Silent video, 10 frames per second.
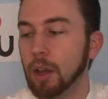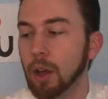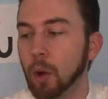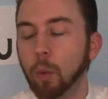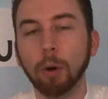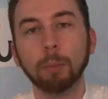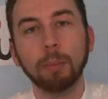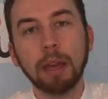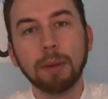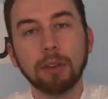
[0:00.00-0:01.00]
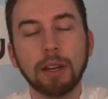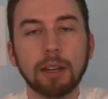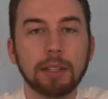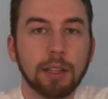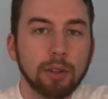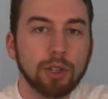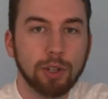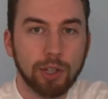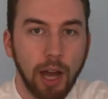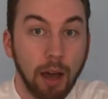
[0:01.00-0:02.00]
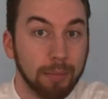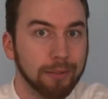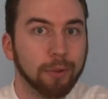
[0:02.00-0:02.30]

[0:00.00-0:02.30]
Well, maybe you needed to lose your job before